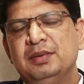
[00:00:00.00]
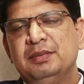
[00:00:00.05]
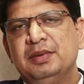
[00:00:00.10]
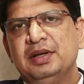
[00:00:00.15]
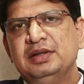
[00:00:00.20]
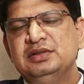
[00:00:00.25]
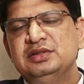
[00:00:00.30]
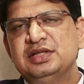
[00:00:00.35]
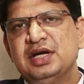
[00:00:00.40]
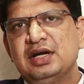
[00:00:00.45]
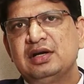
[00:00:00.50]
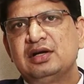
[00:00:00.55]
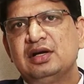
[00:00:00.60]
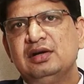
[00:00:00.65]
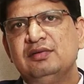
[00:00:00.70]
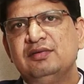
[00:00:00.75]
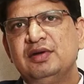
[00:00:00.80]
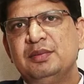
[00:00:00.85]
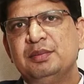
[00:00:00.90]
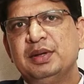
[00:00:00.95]
in
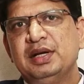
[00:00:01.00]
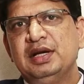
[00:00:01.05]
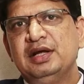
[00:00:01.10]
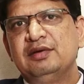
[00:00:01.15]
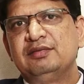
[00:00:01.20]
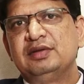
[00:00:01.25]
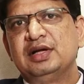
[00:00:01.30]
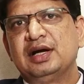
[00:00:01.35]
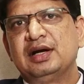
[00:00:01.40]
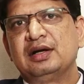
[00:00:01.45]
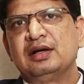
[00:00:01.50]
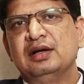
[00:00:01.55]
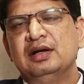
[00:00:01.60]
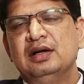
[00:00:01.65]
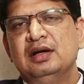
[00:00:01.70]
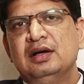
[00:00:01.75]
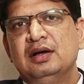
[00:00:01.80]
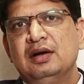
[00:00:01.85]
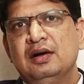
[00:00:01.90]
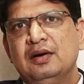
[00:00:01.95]
general, we believe that
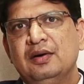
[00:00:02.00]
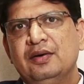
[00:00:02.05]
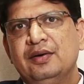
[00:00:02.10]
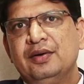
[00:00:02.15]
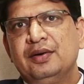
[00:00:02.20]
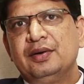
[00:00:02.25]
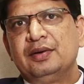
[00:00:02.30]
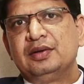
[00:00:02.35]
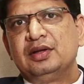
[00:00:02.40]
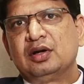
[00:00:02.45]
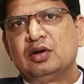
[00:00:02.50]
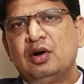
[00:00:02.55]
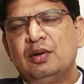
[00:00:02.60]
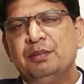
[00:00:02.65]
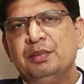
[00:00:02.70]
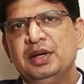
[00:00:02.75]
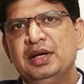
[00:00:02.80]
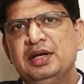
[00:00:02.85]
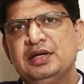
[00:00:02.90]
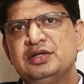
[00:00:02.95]
the
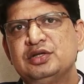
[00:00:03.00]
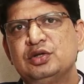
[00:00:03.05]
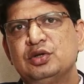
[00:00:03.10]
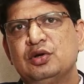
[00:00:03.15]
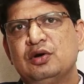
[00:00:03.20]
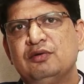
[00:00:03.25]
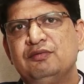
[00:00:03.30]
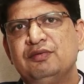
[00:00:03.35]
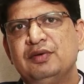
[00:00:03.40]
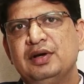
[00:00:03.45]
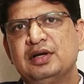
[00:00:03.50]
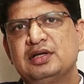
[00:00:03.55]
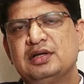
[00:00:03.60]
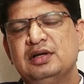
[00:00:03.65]
combination of